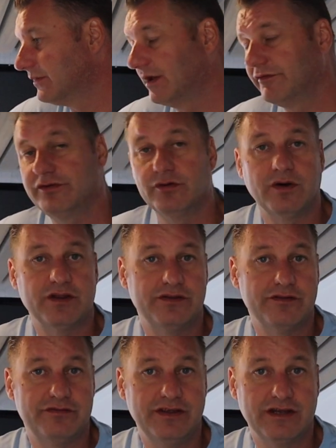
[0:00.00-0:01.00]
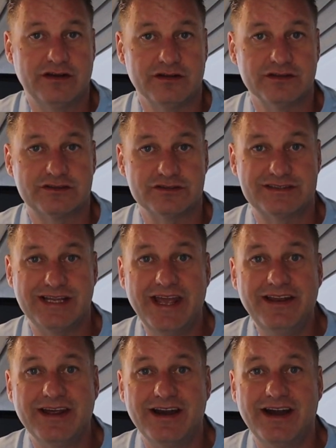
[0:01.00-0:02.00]
If you want the vehicle to
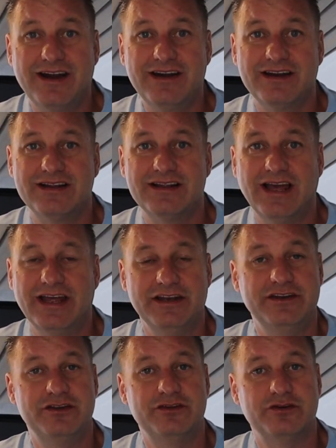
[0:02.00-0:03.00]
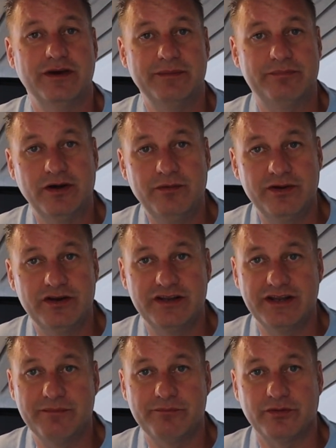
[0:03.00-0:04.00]
stay there and you do a
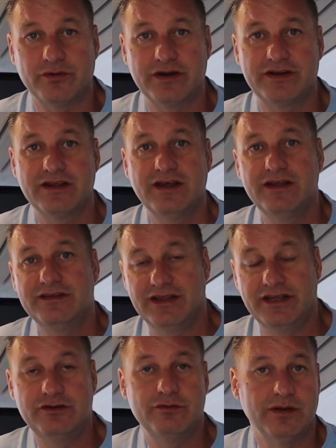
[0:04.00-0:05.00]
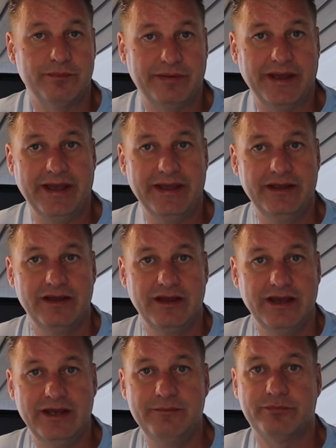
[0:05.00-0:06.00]
permanent import, then you will pay
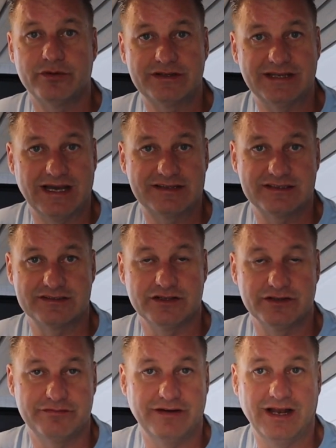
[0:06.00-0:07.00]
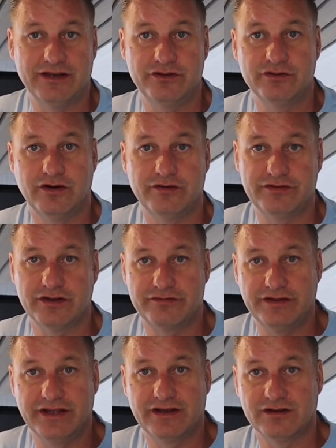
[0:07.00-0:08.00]
import taxes on the value of your
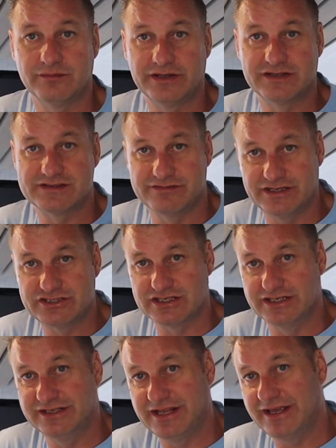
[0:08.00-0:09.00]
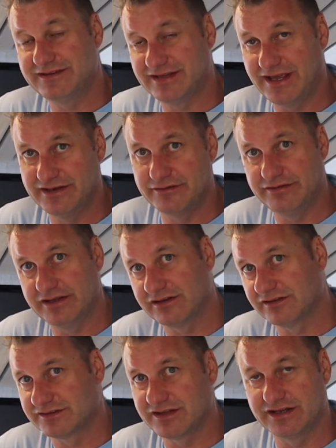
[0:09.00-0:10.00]
vehicle, because eventually they say the
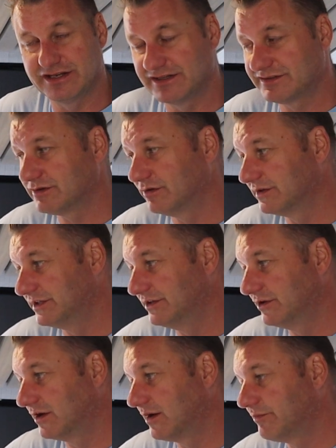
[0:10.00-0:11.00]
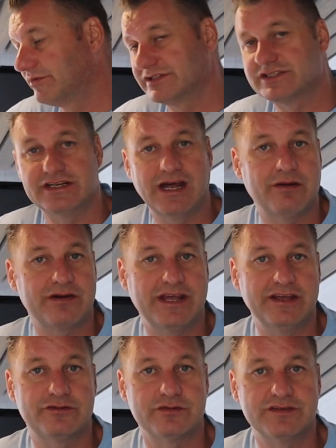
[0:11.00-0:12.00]
vehicle is going to get sold in Europe, which in our
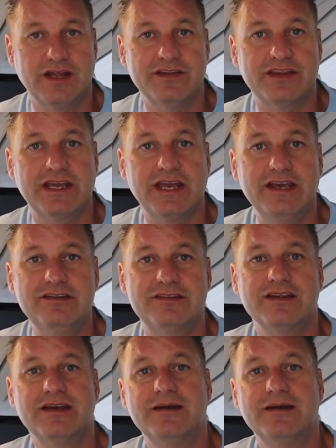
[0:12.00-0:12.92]
case was not the case.